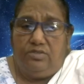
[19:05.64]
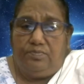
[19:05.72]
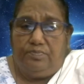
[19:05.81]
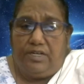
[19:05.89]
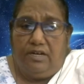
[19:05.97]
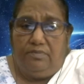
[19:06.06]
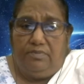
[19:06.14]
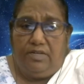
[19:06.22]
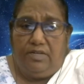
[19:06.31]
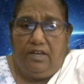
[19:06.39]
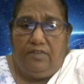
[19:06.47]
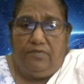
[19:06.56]
to pick up
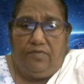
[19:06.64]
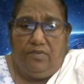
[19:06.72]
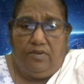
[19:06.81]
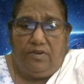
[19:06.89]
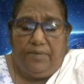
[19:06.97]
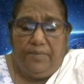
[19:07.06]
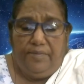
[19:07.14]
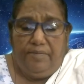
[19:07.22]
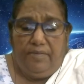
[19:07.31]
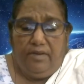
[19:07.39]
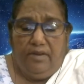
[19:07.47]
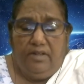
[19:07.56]
the hay fork.
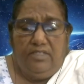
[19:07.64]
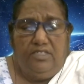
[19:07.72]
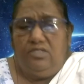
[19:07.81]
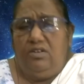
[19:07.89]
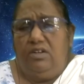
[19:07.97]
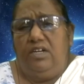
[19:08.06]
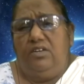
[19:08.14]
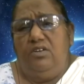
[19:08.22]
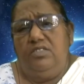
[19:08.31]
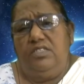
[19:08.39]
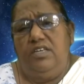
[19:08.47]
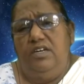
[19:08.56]
She's not at
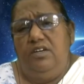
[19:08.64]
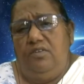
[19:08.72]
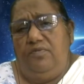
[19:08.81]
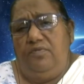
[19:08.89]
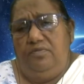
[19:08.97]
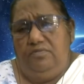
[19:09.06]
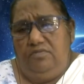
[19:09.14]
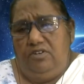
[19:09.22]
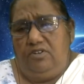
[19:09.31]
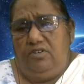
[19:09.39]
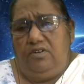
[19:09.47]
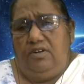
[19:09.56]
all scared of the
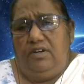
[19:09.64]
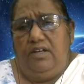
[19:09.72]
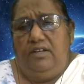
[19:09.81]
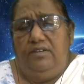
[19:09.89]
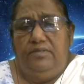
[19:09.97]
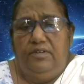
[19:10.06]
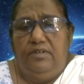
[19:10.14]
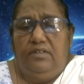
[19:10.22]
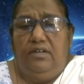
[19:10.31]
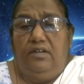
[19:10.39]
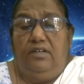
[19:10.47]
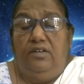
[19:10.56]
crocodile,
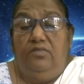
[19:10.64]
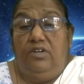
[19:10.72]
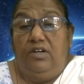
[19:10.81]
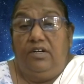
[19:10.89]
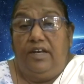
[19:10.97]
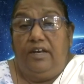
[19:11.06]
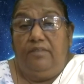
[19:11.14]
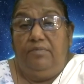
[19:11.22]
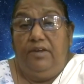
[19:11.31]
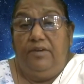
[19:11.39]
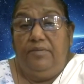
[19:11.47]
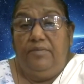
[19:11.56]
that he would attack
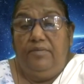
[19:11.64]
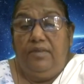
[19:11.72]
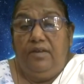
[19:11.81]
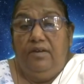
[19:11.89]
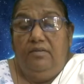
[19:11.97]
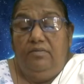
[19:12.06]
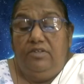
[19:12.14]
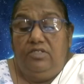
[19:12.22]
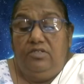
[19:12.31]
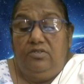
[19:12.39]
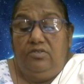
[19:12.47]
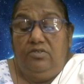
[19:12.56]
me.
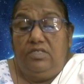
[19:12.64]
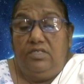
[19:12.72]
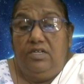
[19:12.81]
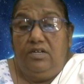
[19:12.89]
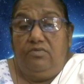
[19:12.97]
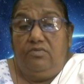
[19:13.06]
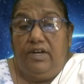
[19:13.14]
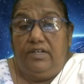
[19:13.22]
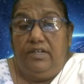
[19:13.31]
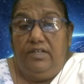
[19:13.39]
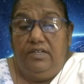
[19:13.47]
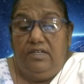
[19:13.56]
She goes there
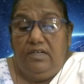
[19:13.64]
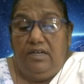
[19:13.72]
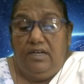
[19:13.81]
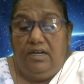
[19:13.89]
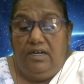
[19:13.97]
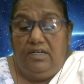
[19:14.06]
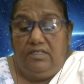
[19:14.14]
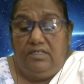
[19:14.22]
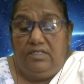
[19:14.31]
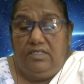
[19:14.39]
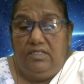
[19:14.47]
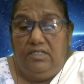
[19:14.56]
quietly and
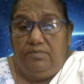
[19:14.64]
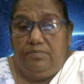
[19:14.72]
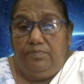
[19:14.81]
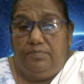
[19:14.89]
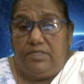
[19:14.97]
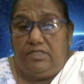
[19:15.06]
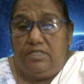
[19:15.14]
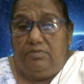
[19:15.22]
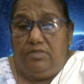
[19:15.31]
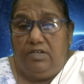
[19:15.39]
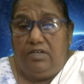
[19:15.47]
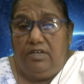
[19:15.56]
she picks
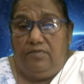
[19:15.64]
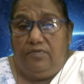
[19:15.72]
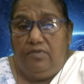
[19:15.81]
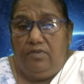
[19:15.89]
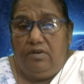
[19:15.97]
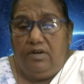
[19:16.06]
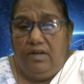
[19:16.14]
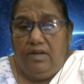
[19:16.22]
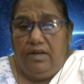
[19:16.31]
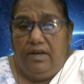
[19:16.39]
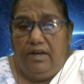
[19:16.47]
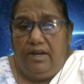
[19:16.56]
up the hay fork.
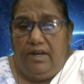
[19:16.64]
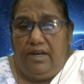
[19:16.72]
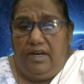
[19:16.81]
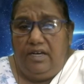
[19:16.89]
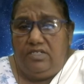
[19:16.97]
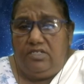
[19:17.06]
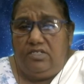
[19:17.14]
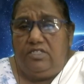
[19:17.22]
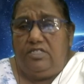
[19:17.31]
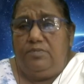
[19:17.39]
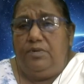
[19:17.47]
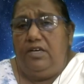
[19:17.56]
And as
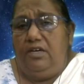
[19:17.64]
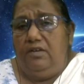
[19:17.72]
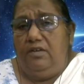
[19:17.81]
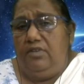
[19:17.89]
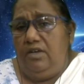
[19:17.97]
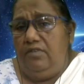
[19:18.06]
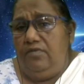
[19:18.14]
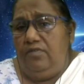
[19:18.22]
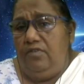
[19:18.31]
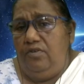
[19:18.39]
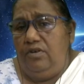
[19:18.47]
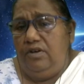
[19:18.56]
she's picking up the hay
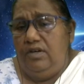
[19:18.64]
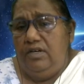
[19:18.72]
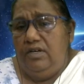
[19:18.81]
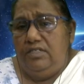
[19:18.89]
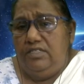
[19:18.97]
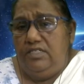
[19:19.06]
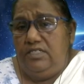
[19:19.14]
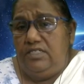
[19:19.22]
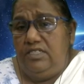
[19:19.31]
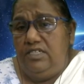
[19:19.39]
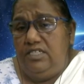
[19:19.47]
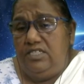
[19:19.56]
fork, she
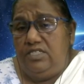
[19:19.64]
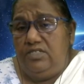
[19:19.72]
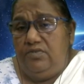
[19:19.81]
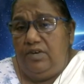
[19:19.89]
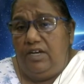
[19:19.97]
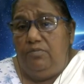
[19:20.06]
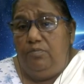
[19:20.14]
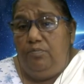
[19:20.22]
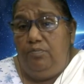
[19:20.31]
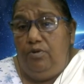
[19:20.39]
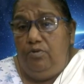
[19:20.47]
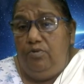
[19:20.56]
sees
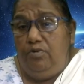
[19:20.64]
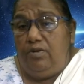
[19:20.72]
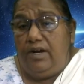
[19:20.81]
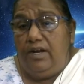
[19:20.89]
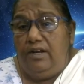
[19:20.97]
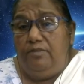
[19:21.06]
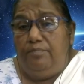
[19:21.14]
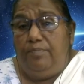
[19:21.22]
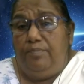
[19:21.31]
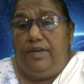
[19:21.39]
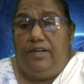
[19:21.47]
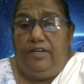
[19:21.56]
one blue color
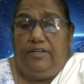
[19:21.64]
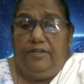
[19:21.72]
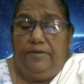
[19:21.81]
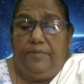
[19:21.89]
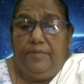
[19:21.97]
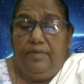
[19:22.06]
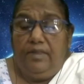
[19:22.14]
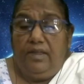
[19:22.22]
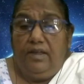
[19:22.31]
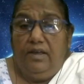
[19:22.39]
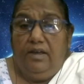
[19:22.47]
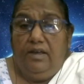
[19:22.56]
bead.
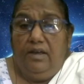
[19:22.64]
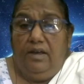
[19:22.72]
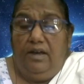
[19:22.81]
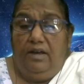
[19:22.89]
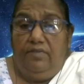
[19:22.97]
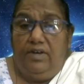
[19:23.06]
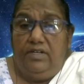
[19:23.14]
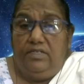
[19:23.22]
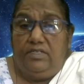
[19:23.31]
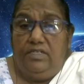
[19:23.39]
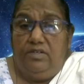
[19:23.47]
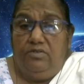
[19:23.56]
And when
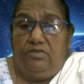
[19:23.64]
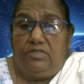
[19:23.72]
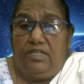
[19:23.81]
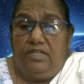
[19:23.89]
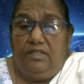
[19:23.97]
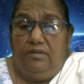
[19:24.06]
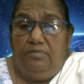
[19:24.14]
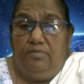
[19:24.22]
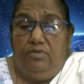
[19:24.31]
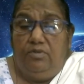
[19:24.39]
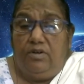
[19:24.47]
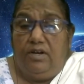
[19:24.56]
she looks at the
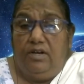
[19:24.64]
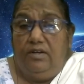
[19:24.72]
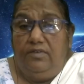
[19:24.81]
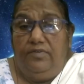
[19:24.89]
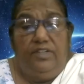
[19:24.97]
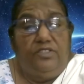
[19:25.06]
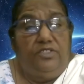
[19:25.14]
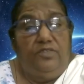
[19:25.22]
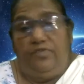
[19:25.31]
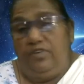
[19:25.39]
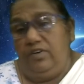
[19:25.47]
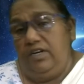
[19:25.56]
blue color bead, she
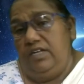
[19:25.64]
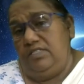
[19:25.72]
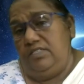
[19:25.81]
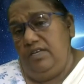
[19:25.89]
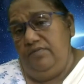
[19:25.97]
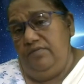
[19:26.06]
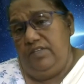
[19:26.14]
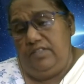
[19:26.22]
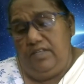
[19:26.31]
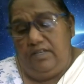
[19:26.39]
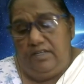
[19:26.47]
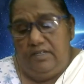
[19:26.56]
forgets
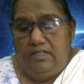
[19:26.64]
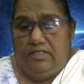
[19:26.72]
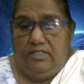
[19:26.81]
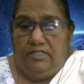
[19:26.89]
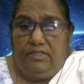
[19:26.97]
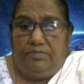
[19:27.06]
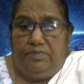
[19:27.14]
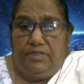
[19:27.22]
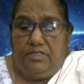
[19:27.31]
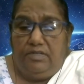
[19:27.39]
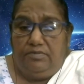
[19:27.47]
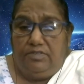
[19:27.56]
everything. She
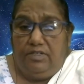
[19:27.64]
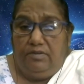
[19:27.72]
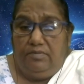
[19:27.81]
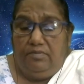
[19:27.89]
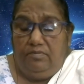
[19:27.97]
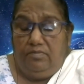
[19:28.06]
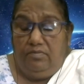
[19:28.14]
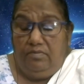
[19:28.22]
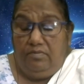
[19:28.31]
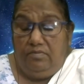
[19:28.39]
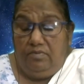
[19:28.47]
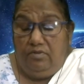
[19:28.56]
picks up the
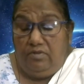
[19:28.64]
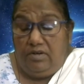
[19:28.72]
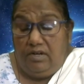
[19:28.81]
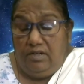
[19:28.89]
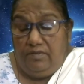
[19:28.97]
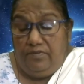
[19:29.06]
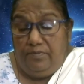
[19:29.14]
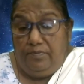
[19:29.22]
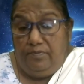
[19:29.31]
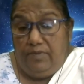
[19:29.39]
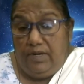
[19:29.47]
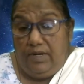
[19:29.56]
blue color
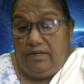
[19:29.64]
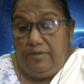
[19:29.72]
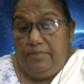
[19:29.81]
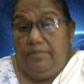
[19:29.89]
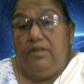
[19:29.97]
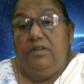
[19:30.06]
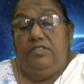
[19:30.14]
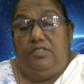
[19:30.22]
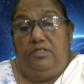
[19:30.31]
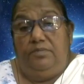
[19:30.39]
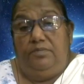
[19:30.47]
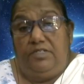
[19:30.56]
bead,
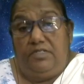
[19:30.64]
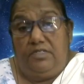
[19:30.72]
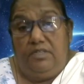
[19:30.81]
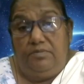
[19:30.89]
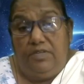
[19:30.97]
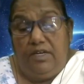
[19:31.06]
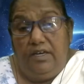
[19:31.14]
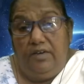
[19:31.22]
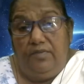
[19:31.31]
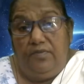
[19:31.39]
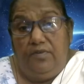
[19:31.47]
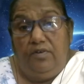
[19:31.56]
she picks up the
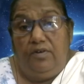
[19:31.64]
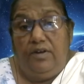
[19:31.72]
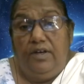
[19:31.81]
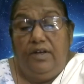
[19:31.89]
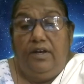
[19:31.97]
hay fork,